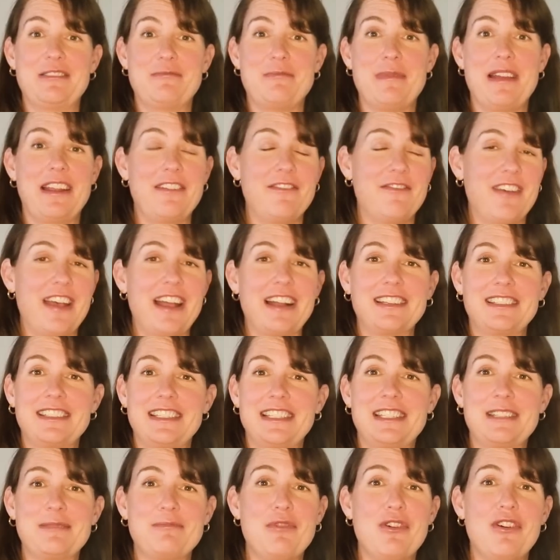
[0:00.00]
amount, in fact.
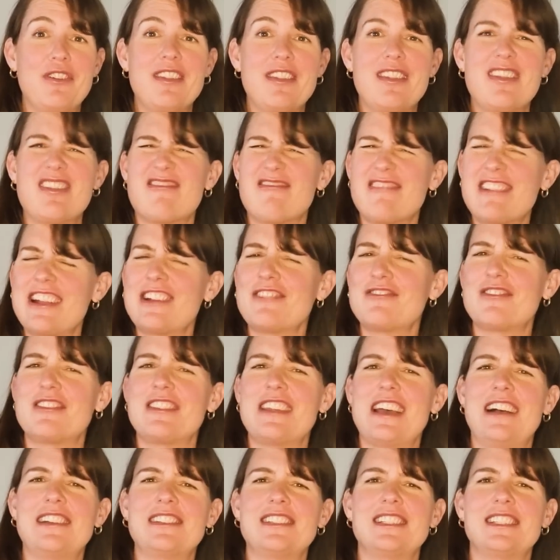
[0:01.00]
It's more than
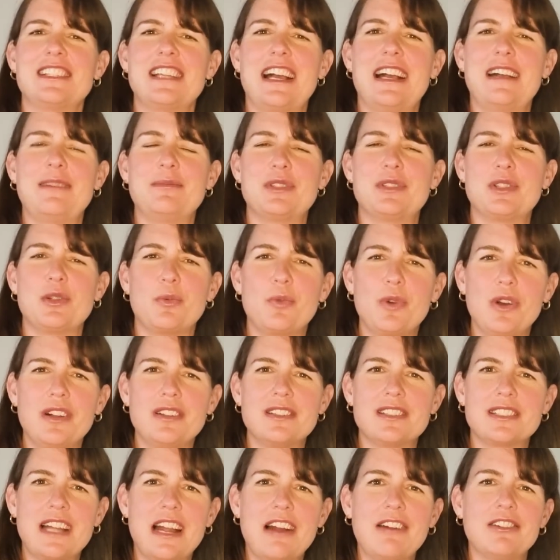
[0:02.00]
300,000 times the
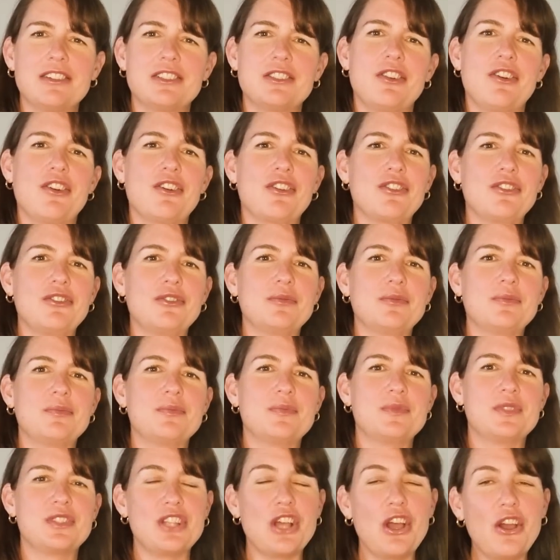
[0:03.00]
world's current total.
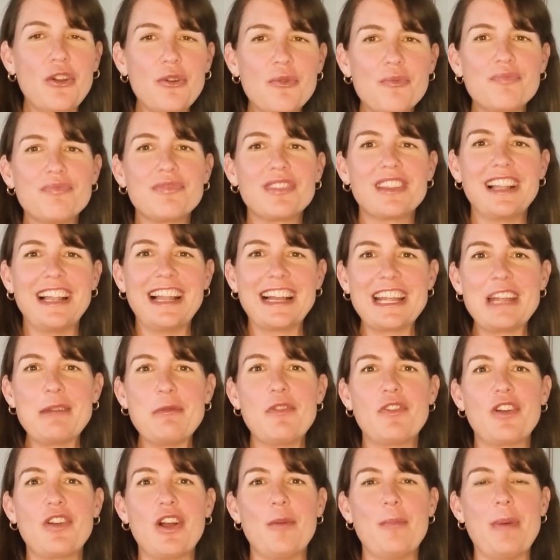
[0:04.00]
So Lucky
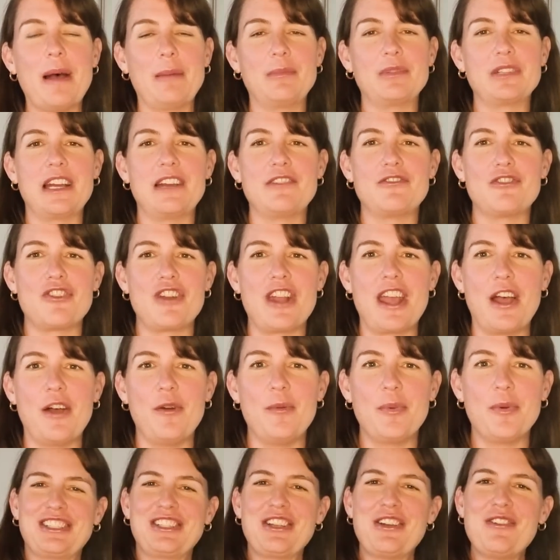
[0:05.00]
we've got pumped hydro to
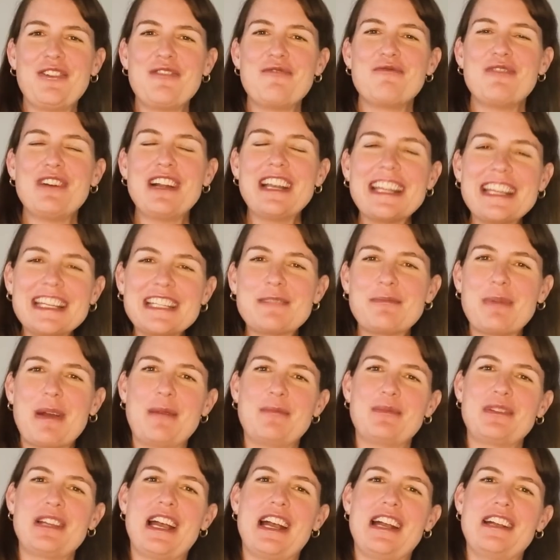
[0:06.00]
help. So, what is
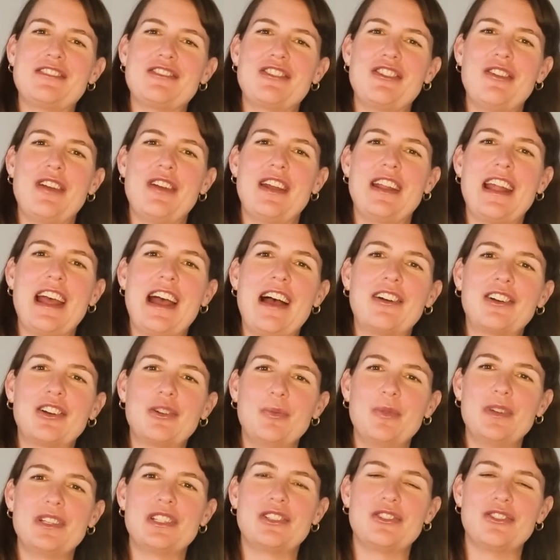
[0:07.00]
pumped hydro and how can
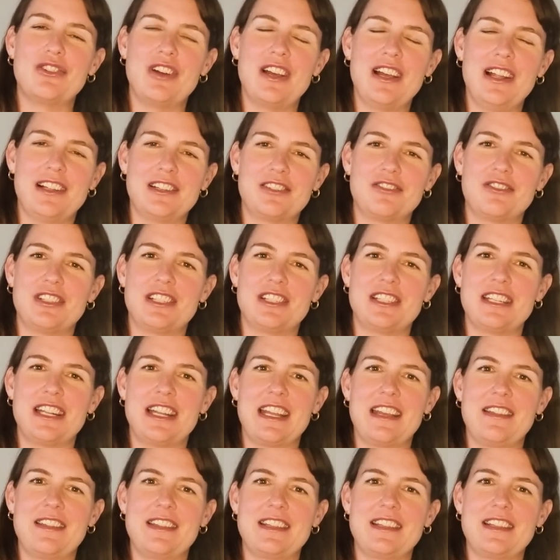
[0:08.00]
we store electricity in